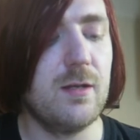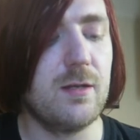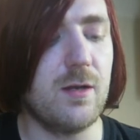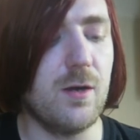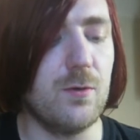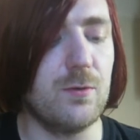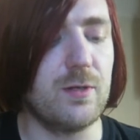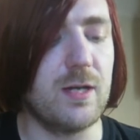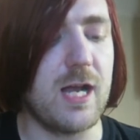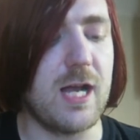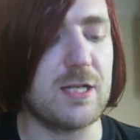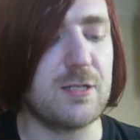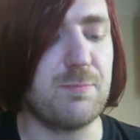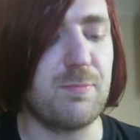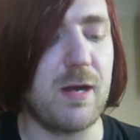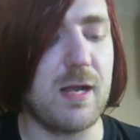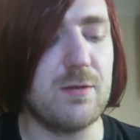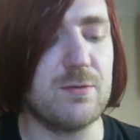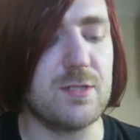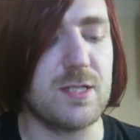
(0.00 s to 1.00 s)
Golden hash
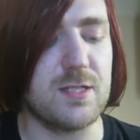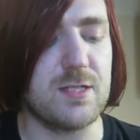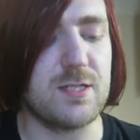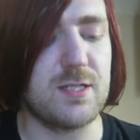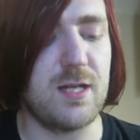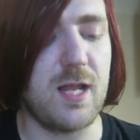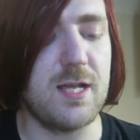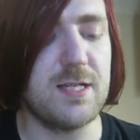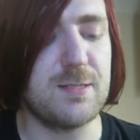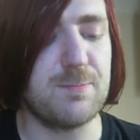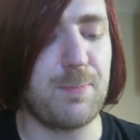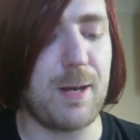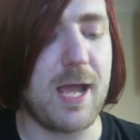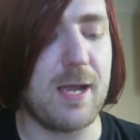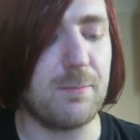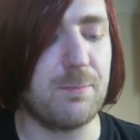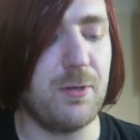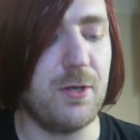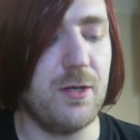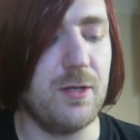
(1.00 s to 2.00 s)
browns and sliced
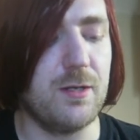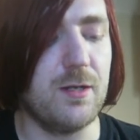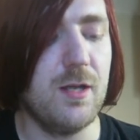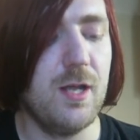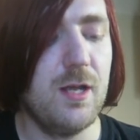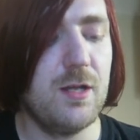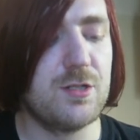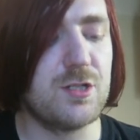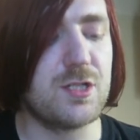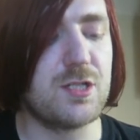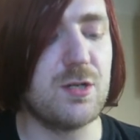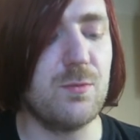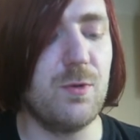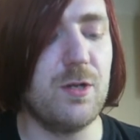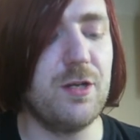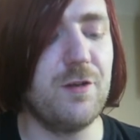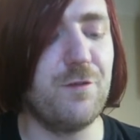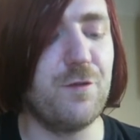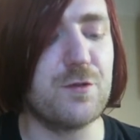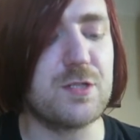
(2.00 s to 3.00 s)
black pud, just a
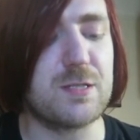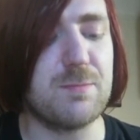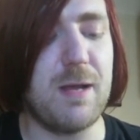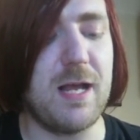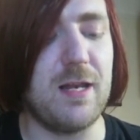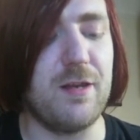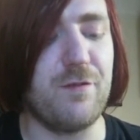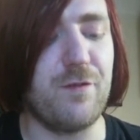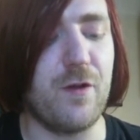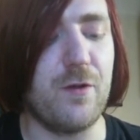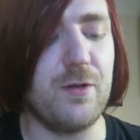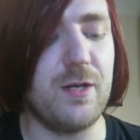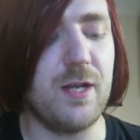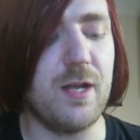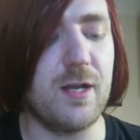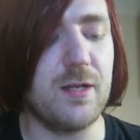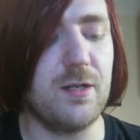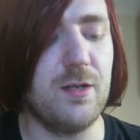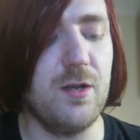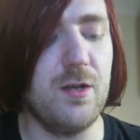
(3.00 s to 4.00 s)
wonderful smell if only
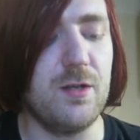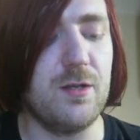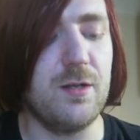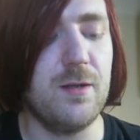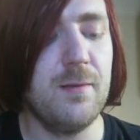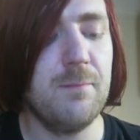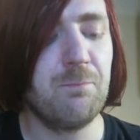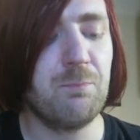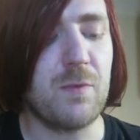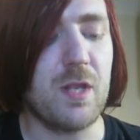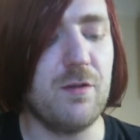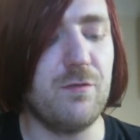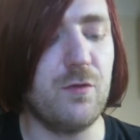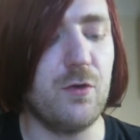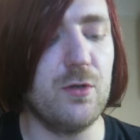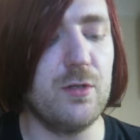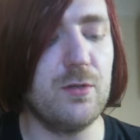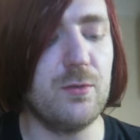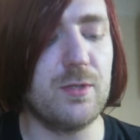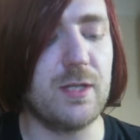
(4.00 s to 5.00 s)
I could.
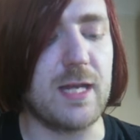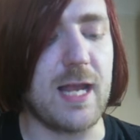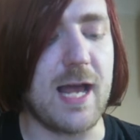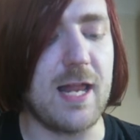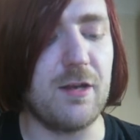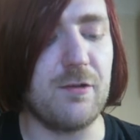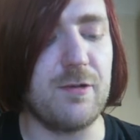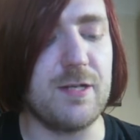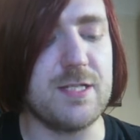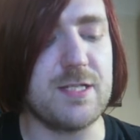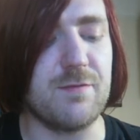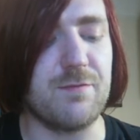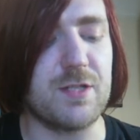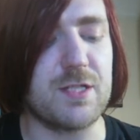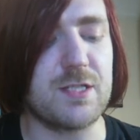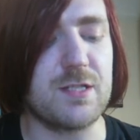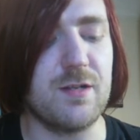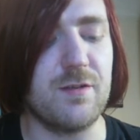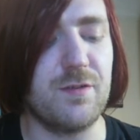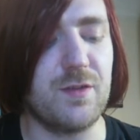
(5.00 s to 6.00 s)
Avoid all the calories of the
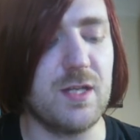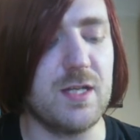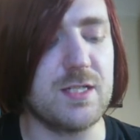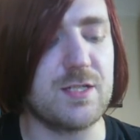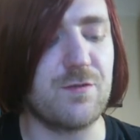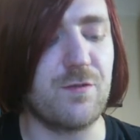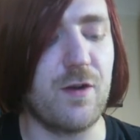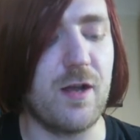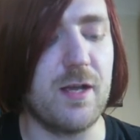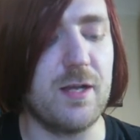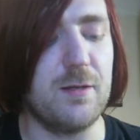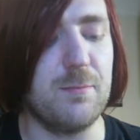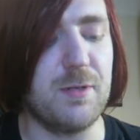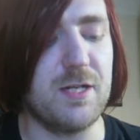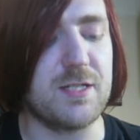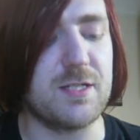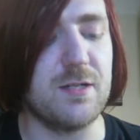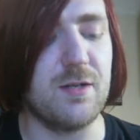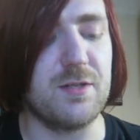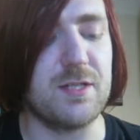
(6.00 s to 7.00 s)
stuff that is fried, but
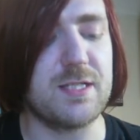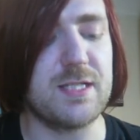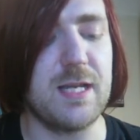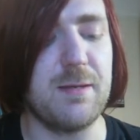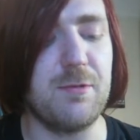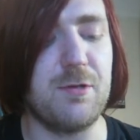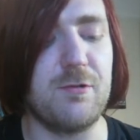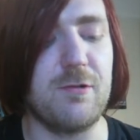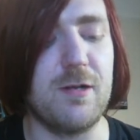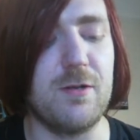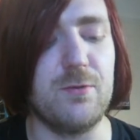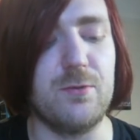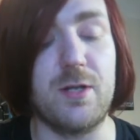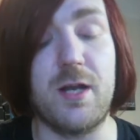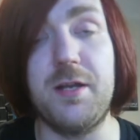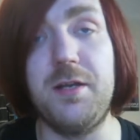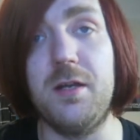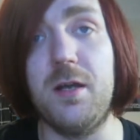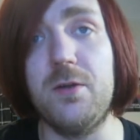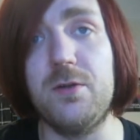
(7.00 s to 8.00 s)
it's not the same grilled,
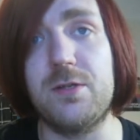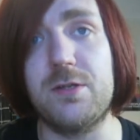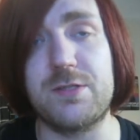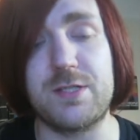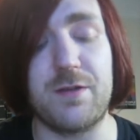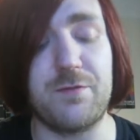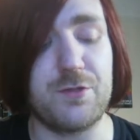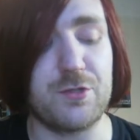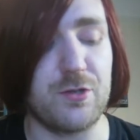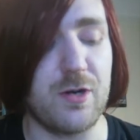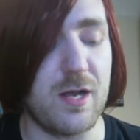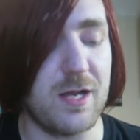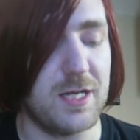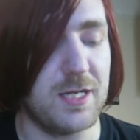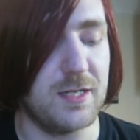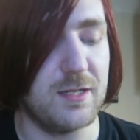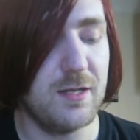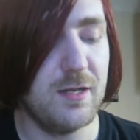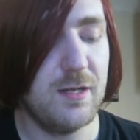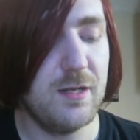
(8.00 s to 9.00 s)
I know because I've
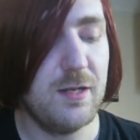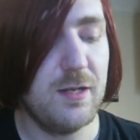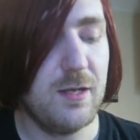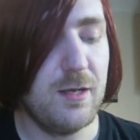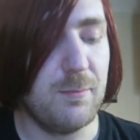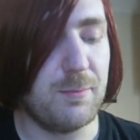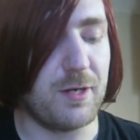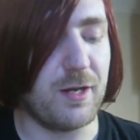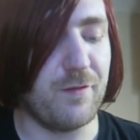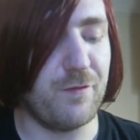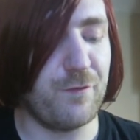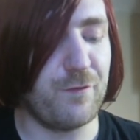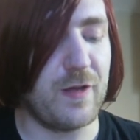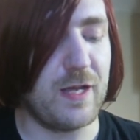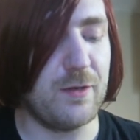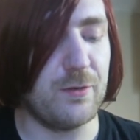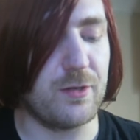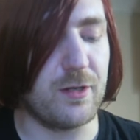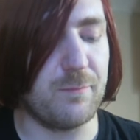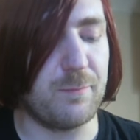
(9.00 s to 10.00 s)
tried. But I've
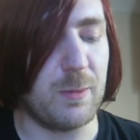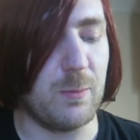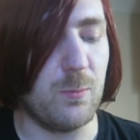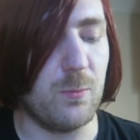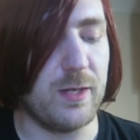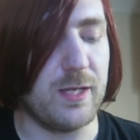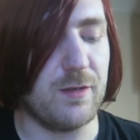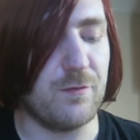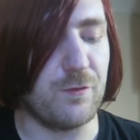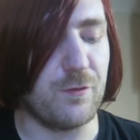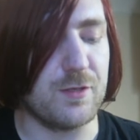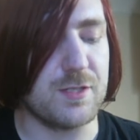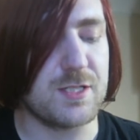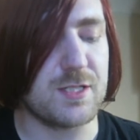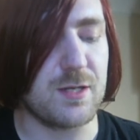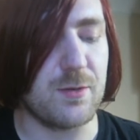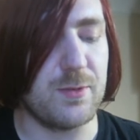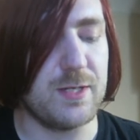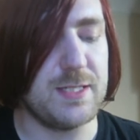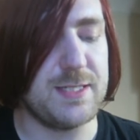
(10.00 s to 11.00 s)
failed, I've been weak for it's
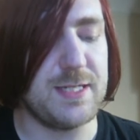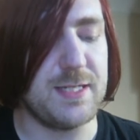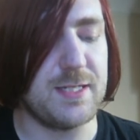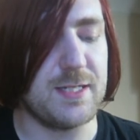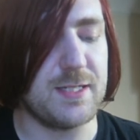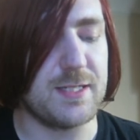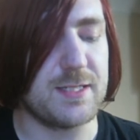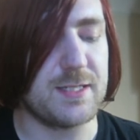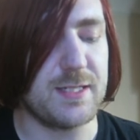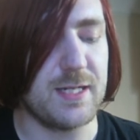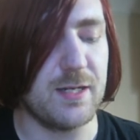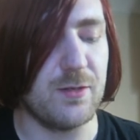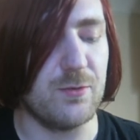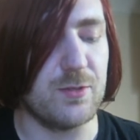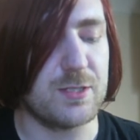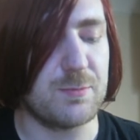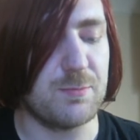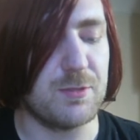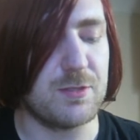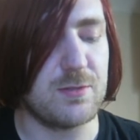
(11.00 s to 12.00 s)
so easy to
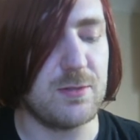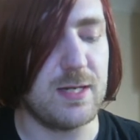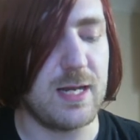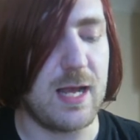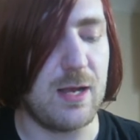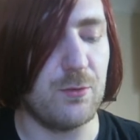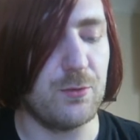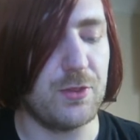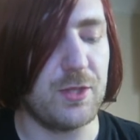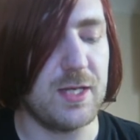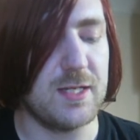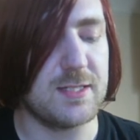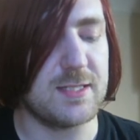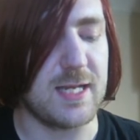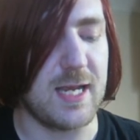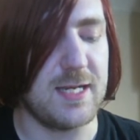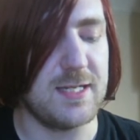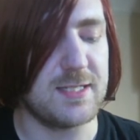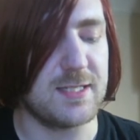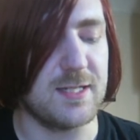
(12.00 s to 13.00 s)
distinguish between healthy and
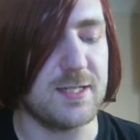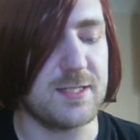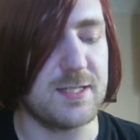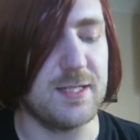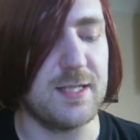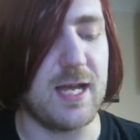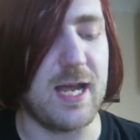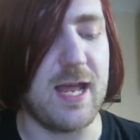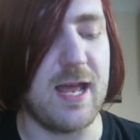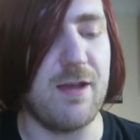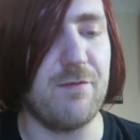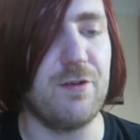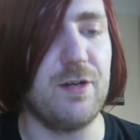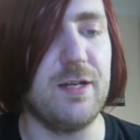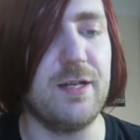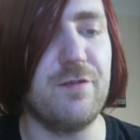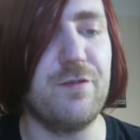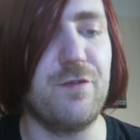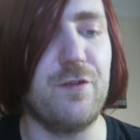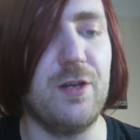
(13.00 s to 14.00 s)
tasteless and that
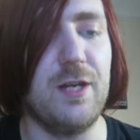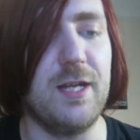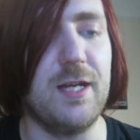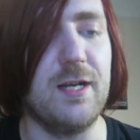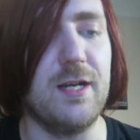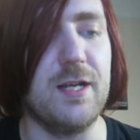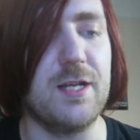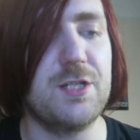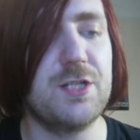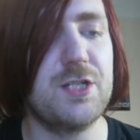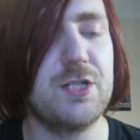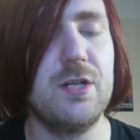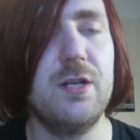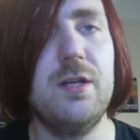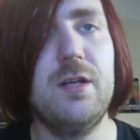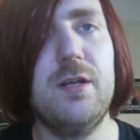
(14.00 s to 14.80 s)
heavenly full English.